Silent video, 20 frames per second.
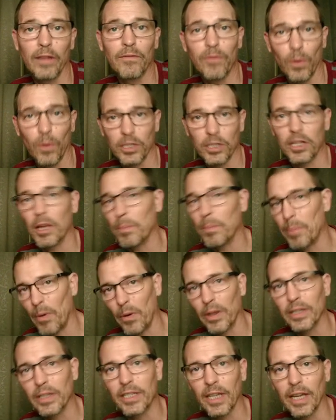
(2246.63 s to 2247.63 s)
force the
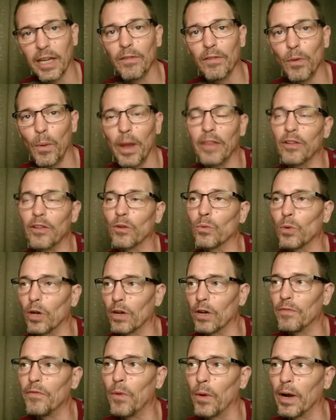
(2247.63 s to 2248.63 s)
opponent to give away their
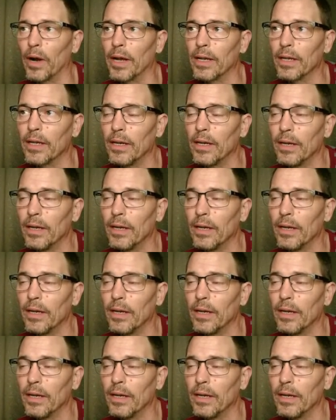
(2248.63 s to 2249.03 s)
rook for it,